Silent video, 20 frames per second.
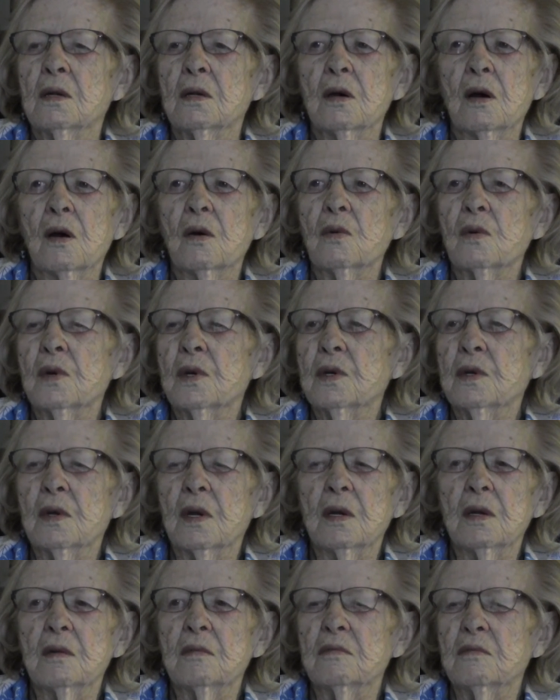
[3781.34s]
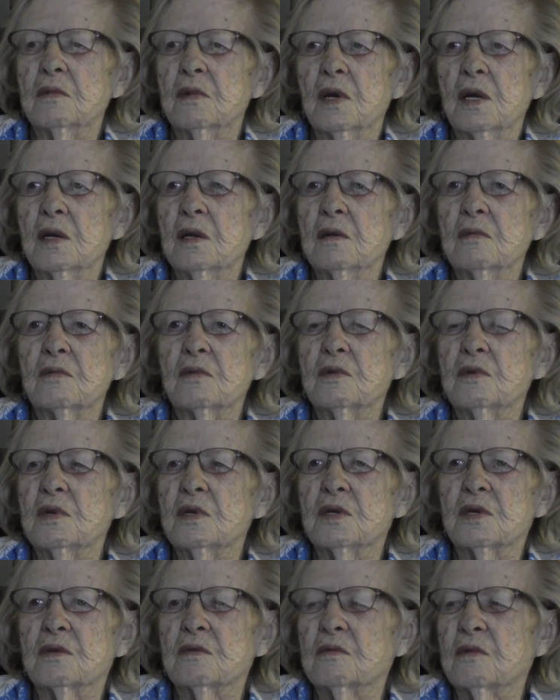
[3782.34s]
no, I didn't
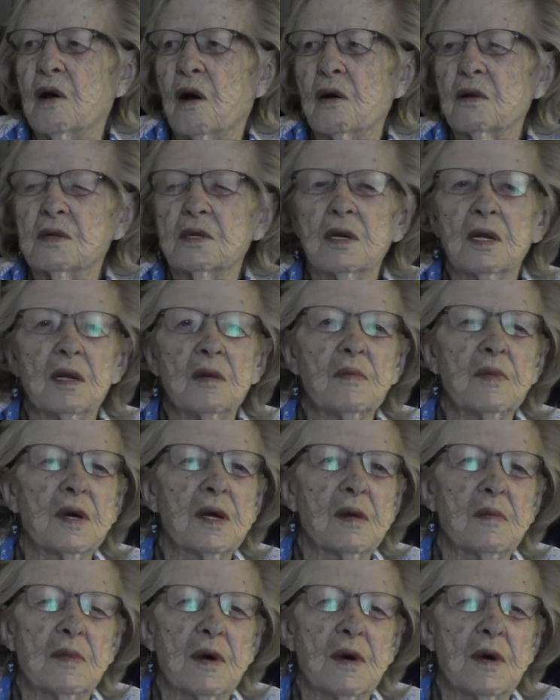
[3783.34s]
just talk to anybody